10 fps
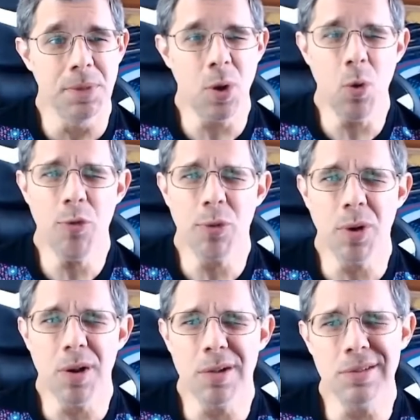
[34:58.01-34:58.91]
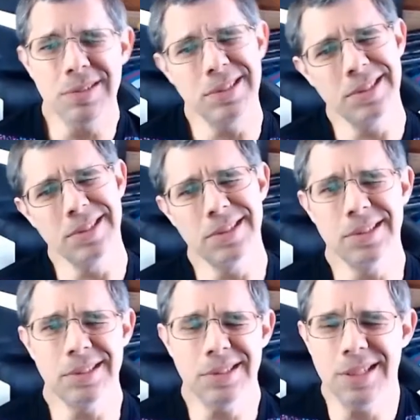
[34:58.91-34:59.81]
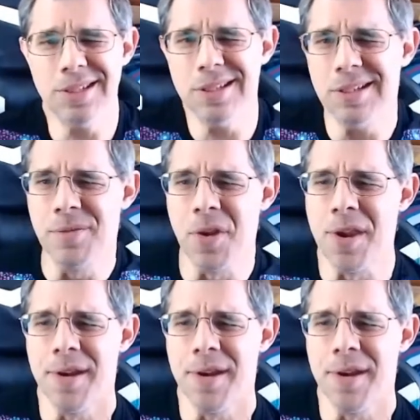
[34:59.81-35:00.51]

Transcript: But overall, hmm, it's